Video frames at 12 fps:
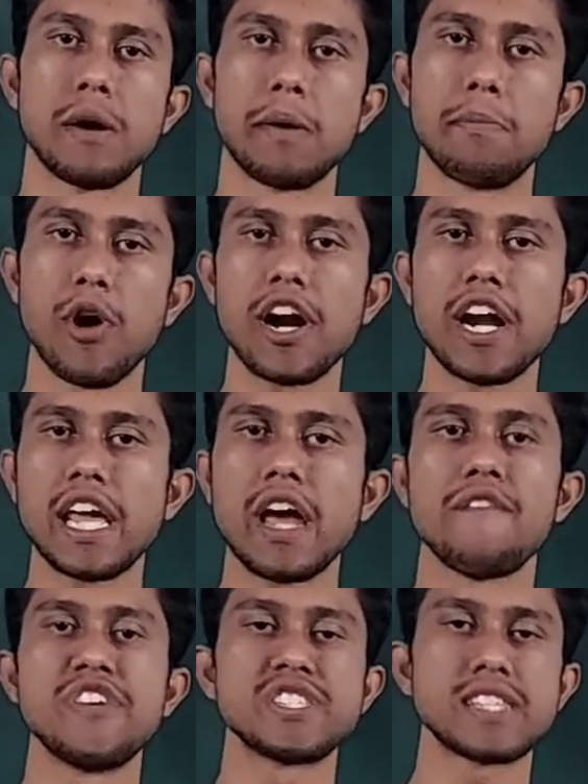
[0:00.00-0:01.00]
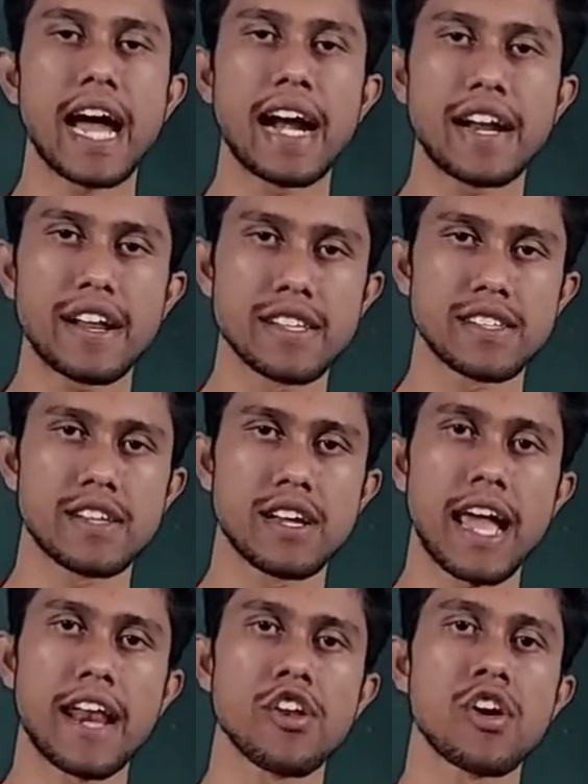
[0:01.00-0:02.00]
A body which is at rest
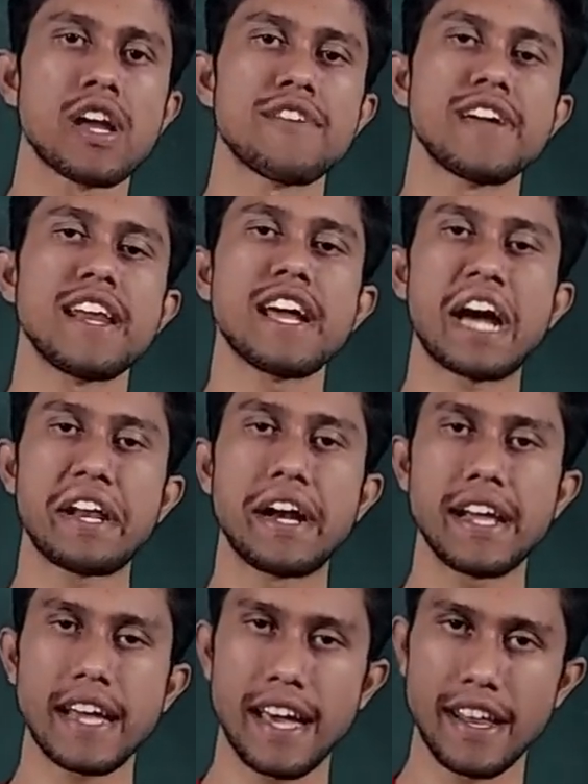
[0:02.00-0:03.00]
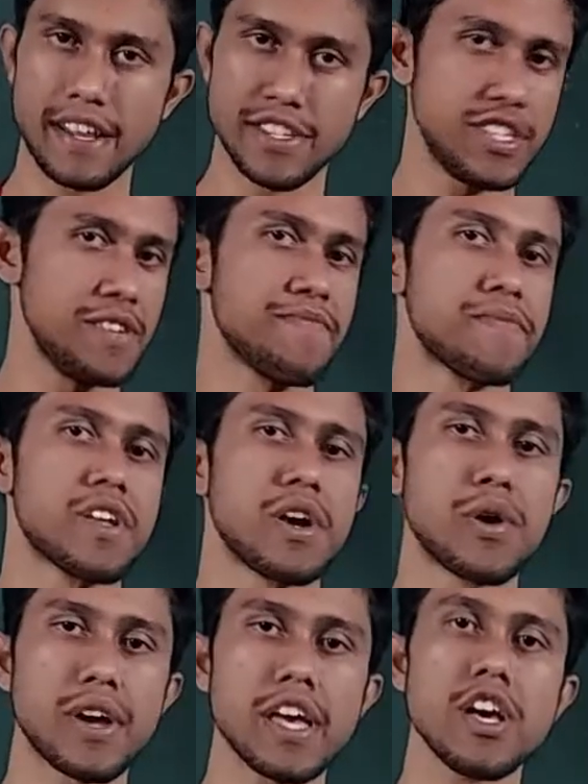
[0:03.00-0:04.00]
cannot have any kinetic energy.
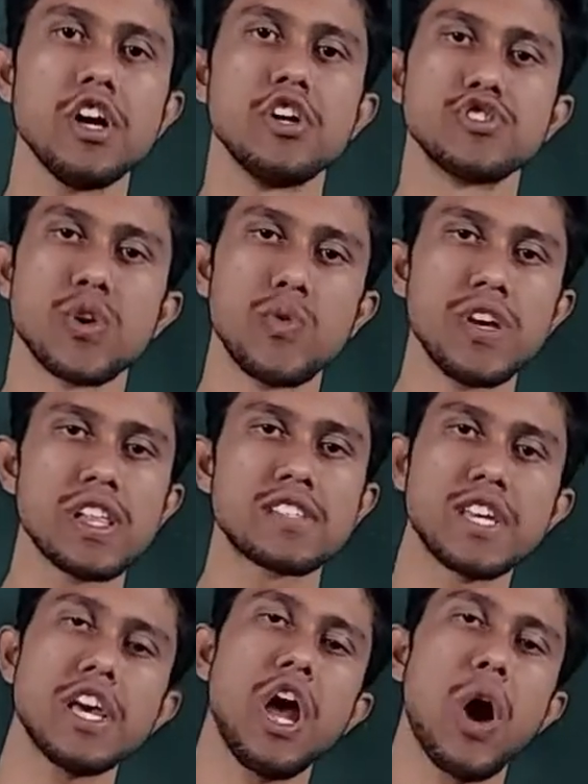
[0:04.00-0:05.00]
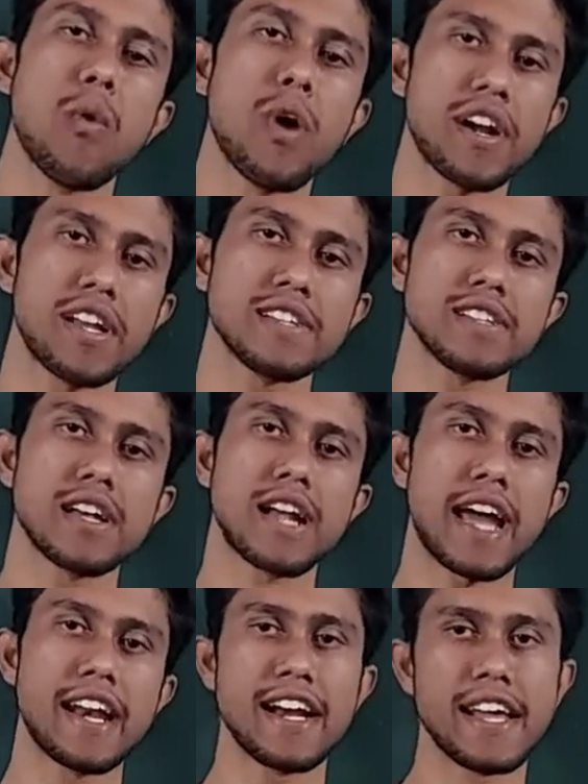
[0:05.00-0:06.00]
Okay, so we will see what is
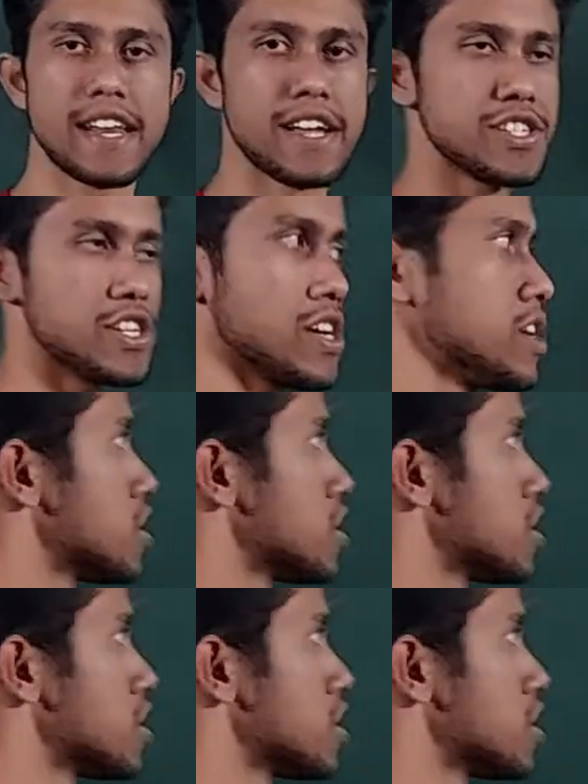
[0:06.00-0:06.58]
kinetic energy.